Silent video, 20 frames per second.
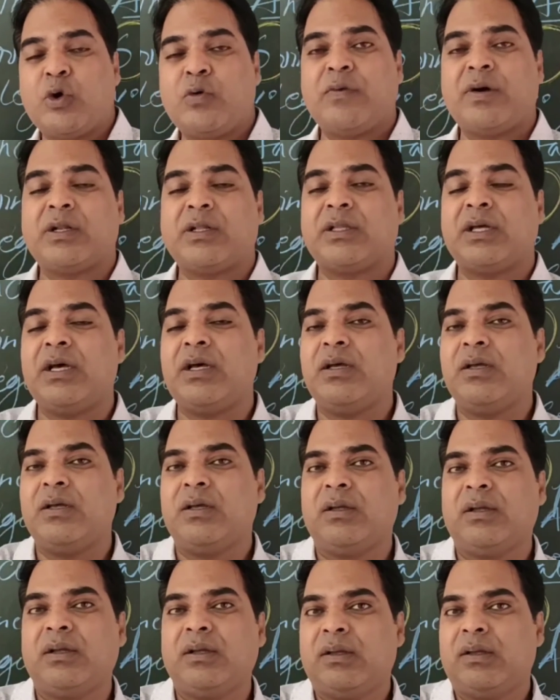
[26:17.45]
over the
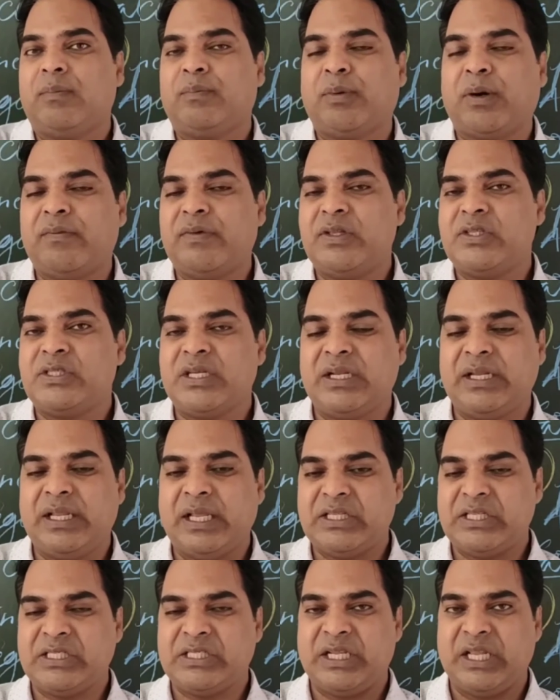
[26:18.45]
provincial
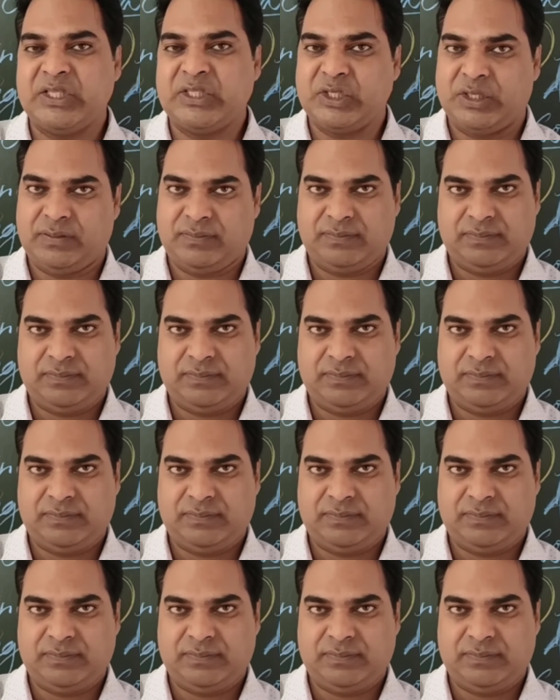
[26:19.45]
legislature.